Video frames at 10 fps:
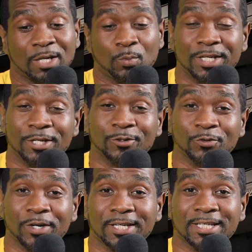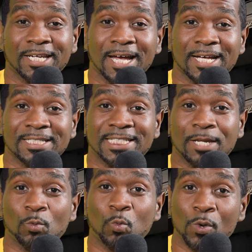that we can recognize
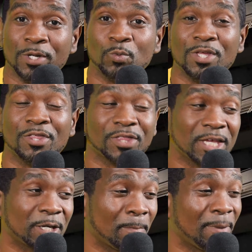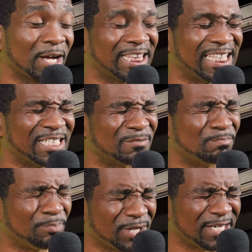that when we think about these
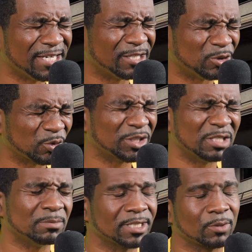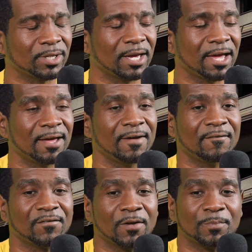big dreams that we
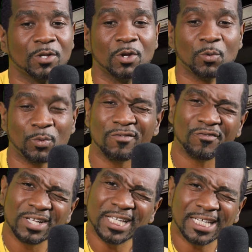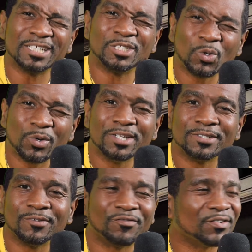have, we feel like a twinge
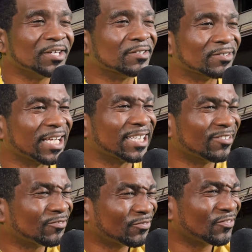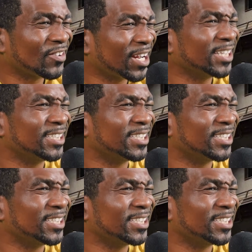of fear, like right